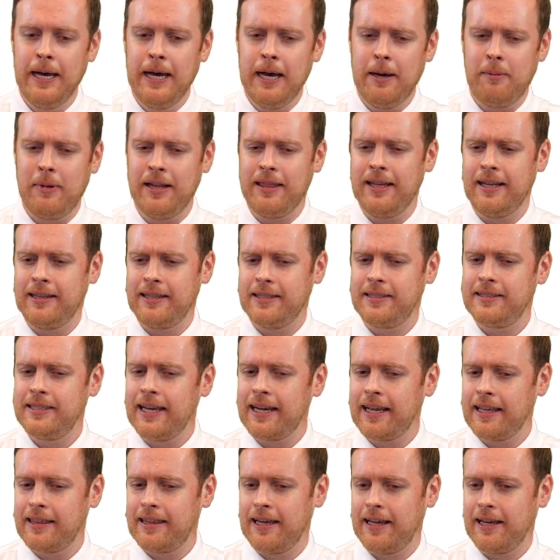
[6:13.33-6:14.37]
But I think the
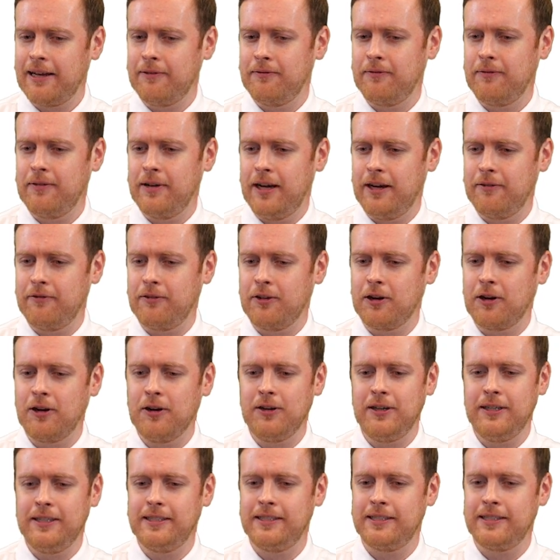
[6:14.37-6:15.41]
second thing I've
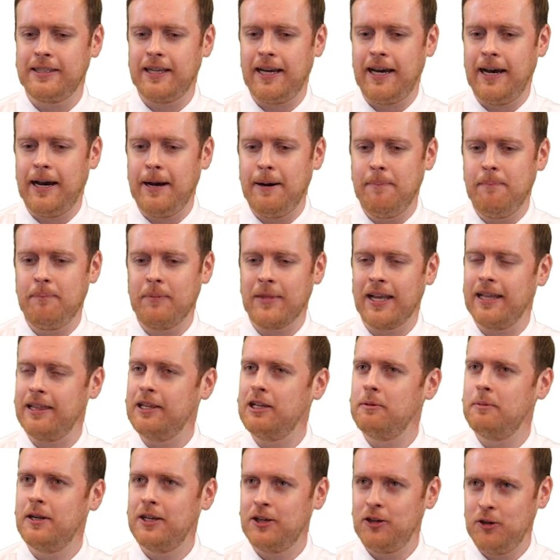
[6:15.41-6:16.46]
learned is a
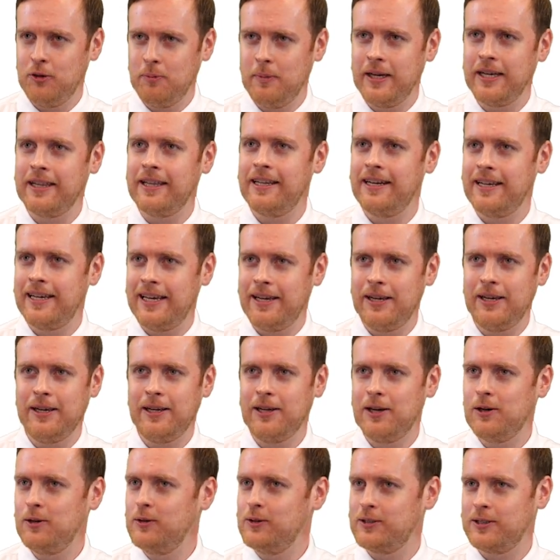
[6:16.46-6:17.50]
little bit of humility
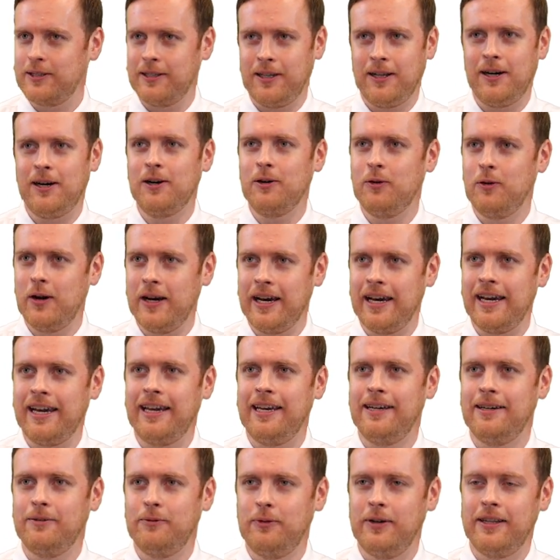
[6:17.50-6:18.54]
goes a long
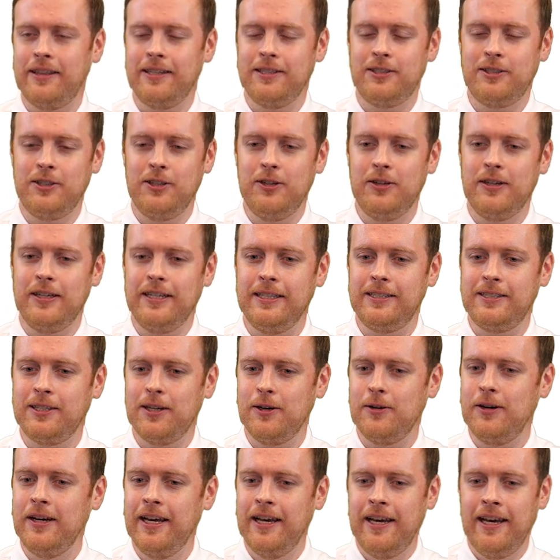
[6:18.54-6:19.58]
way with the student.
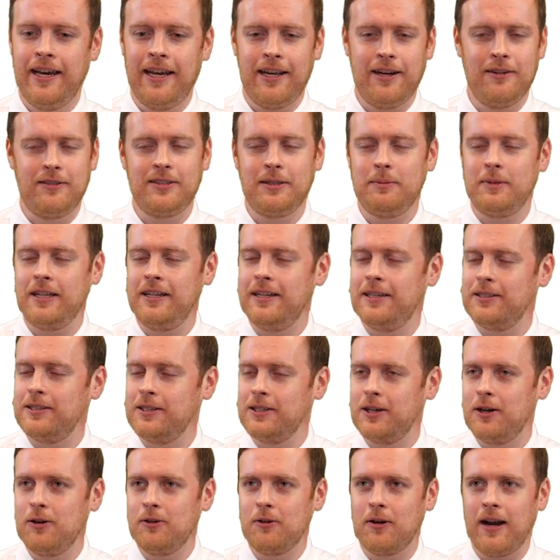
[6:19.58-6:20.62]
So, if something
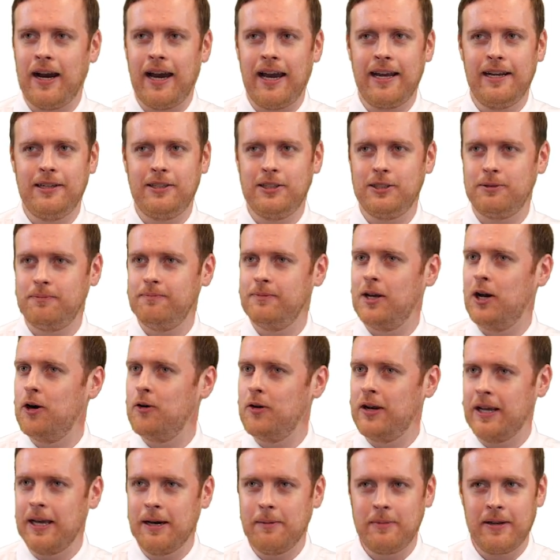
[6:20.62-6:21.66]
doesn't go right, just
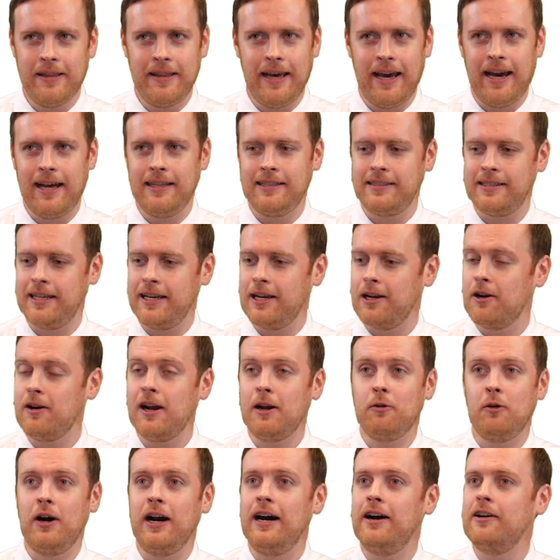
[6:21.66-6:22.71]
owning up to that and saying, all
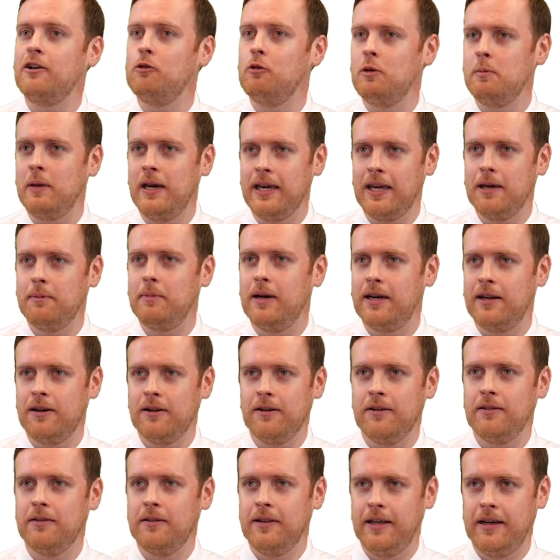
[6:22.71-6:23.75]
right, well, how can we make it
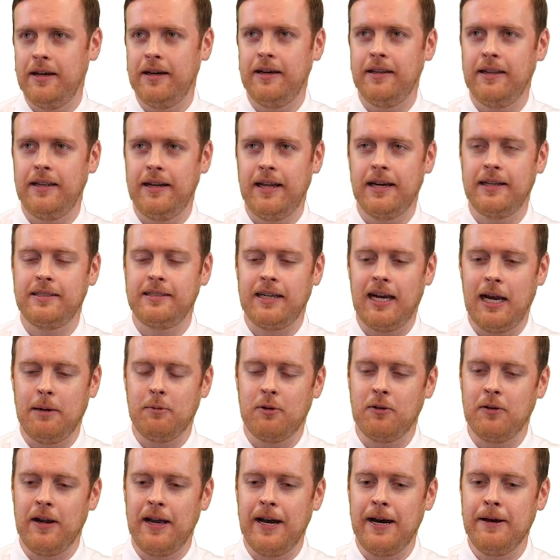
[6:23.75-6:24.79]
better the next time
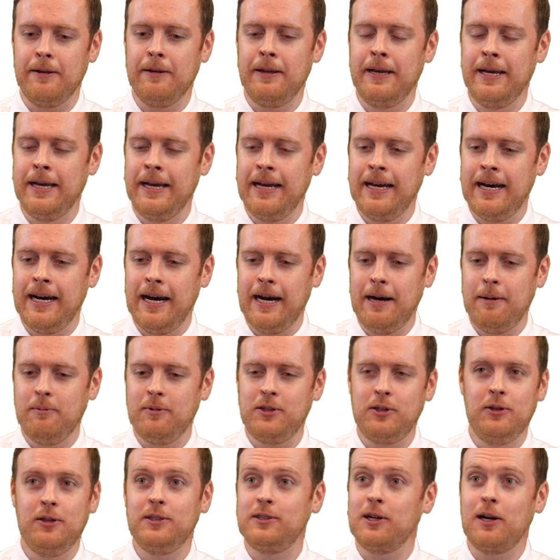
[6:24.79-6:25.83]
around?
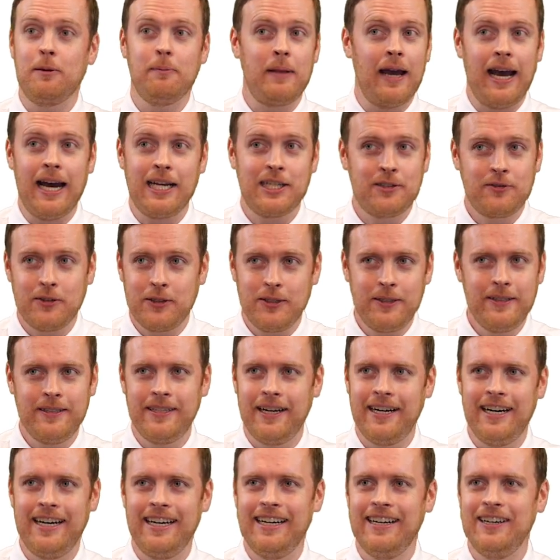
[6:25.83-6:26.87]
Students aren't bashful
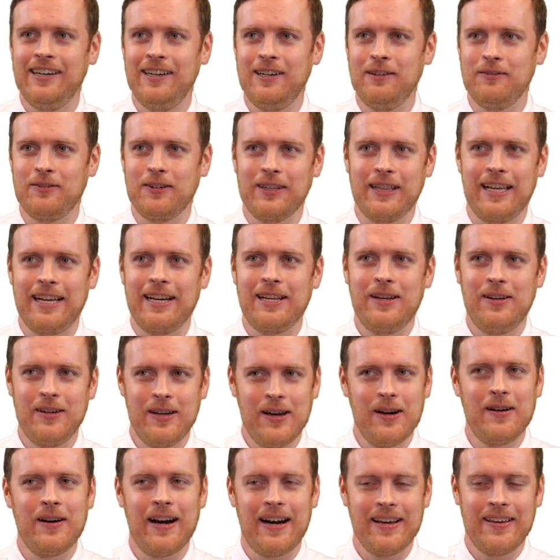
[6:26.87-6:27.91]
for letting you
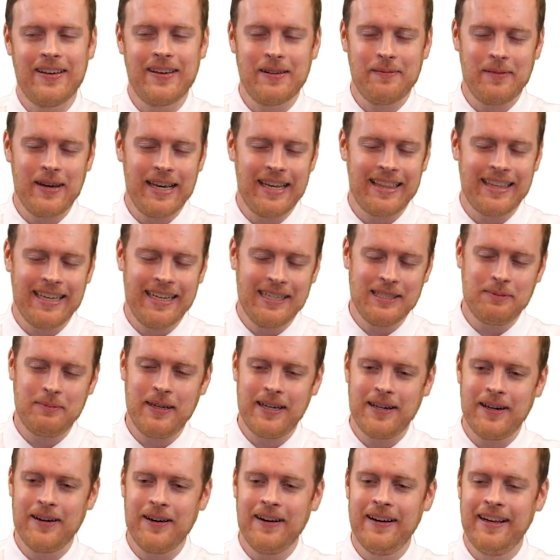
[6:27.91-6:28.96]
know how you can make things
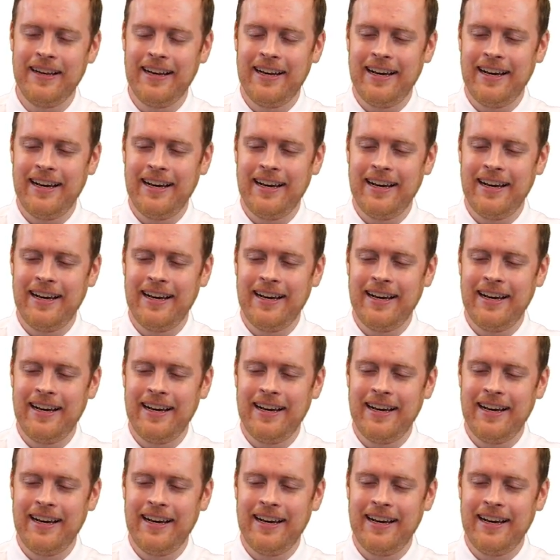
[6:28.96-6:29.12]
better